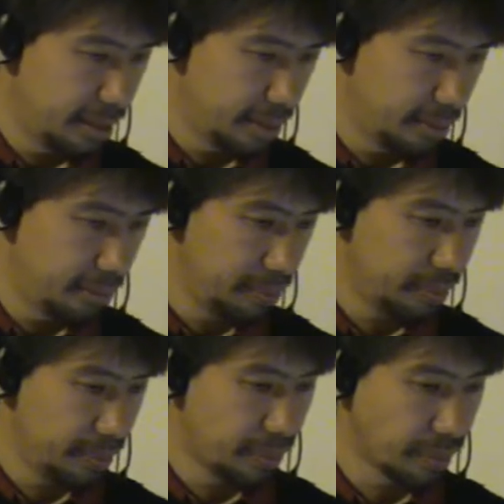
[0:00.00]
Um,
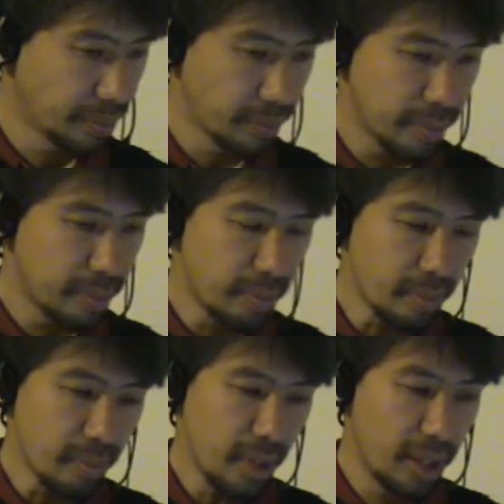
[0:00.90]

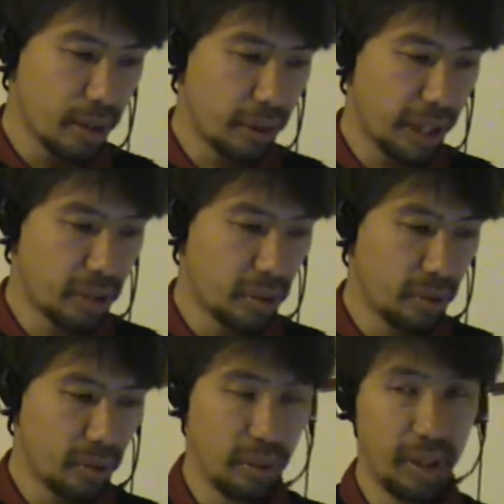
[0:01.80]
the effect
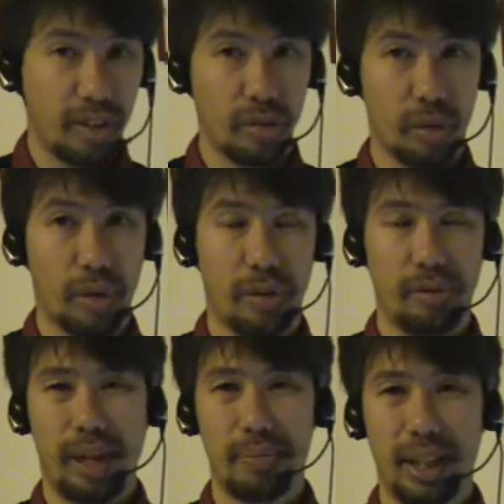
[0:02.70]
on his or her
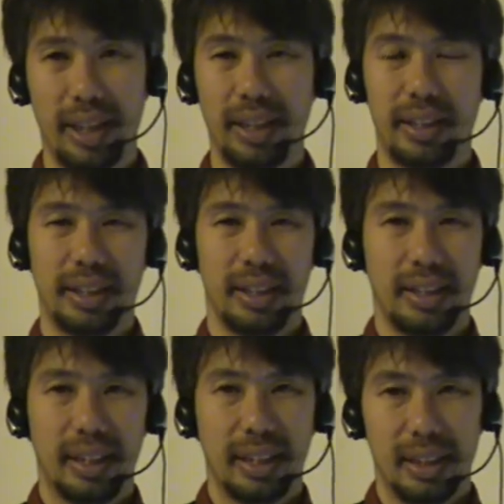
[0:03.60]
family,
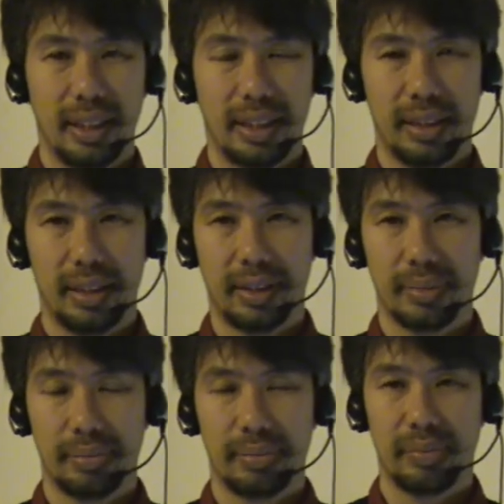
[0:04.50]

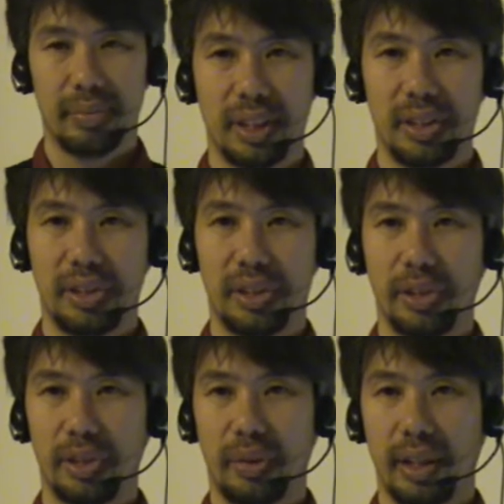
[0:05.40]
um, this is
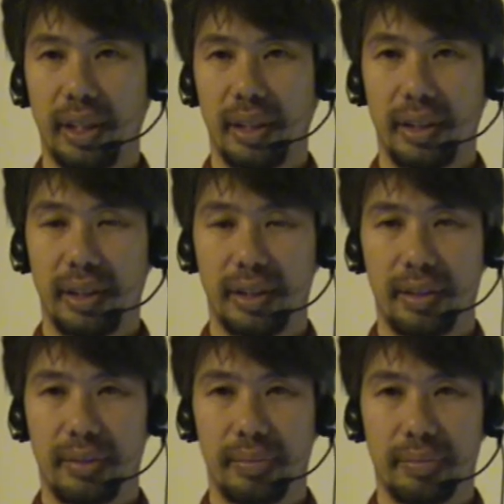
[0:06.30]
usually,
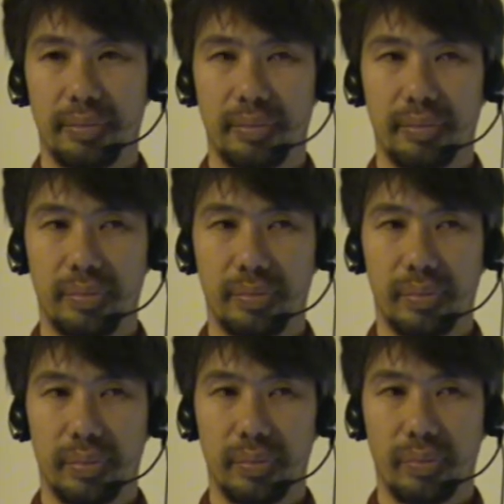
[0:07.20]
um,
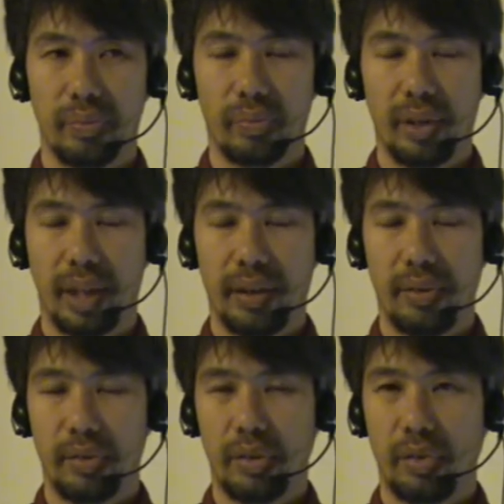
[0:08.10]
yeah,
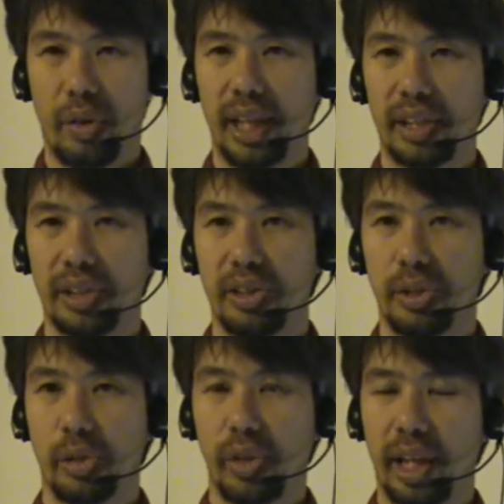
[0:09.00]
the reaction
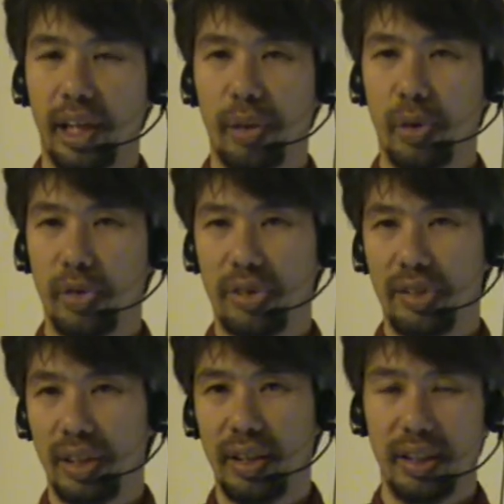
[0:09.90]
is usually
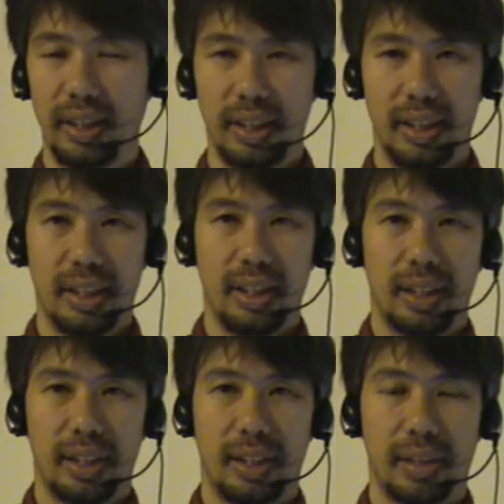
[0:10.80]
animosity.
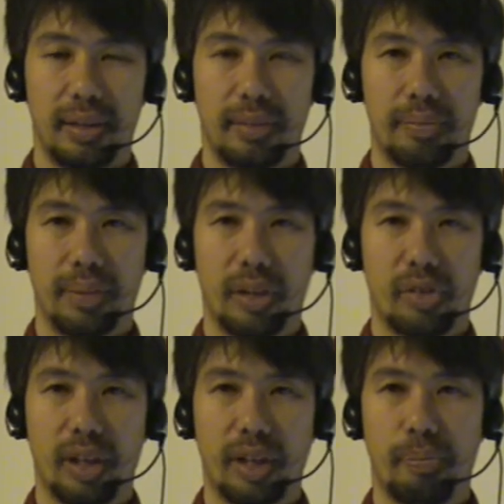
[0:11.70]
Um,
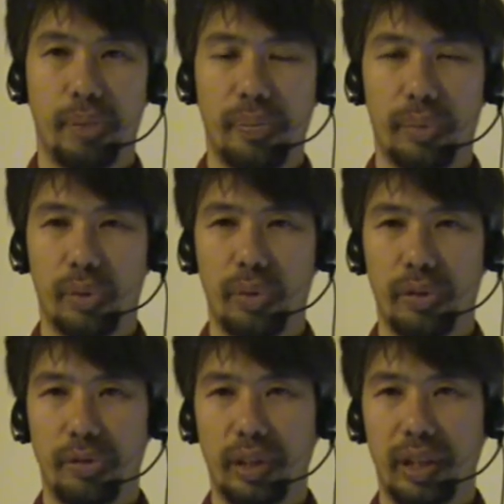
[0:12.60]
because other people
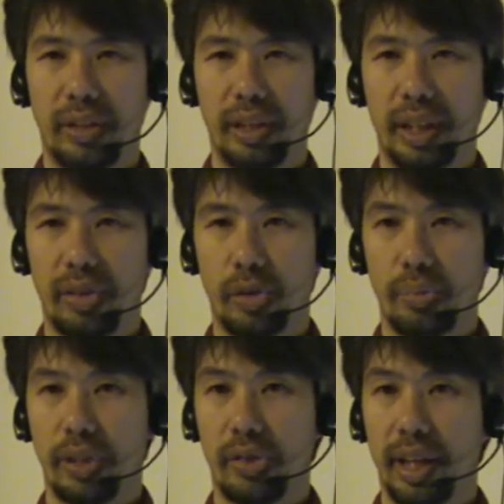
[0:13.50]
will feel that
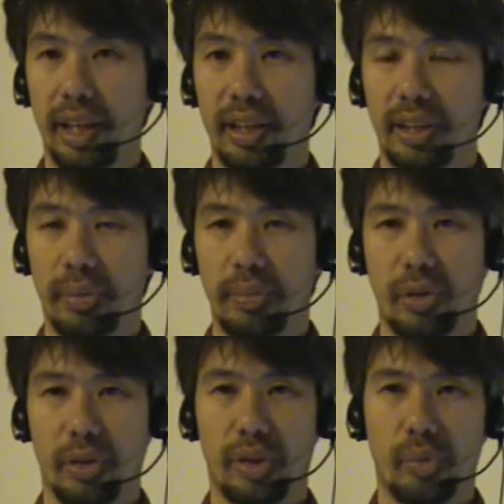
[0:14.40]
you're betraying them,
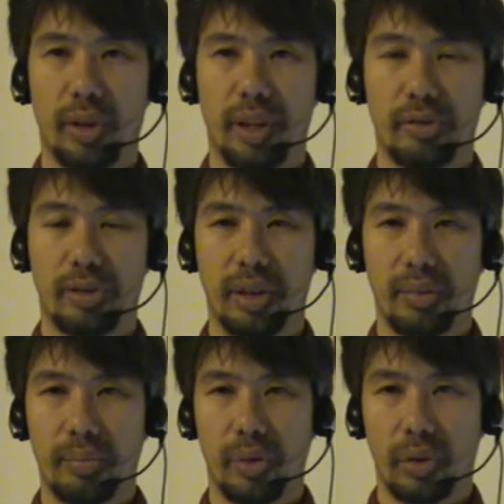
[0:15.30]
you're not one of
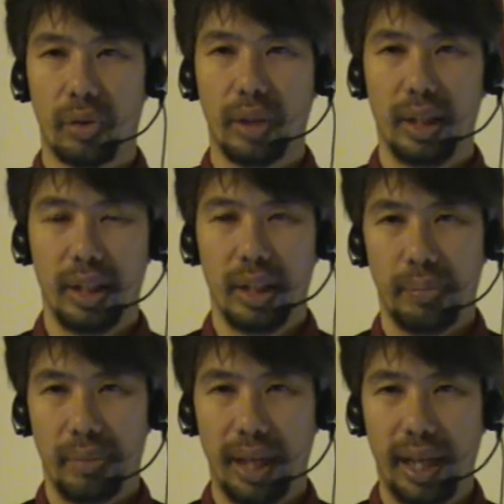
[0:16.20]
them, your
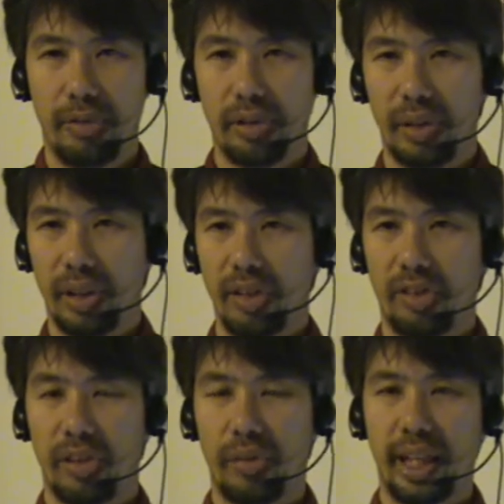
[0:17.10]
behavior
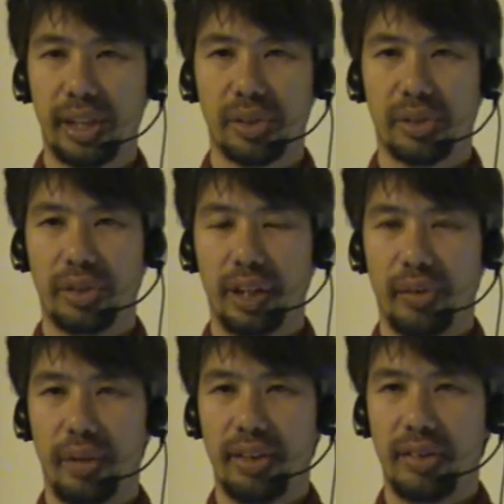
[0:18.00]
is irrational,
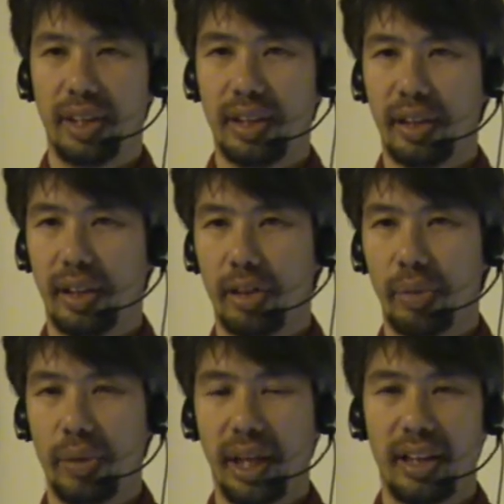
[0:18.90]
erratic,
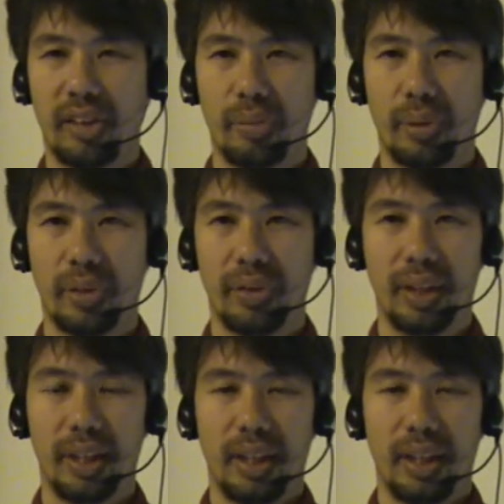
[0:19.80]
uncomprehendable,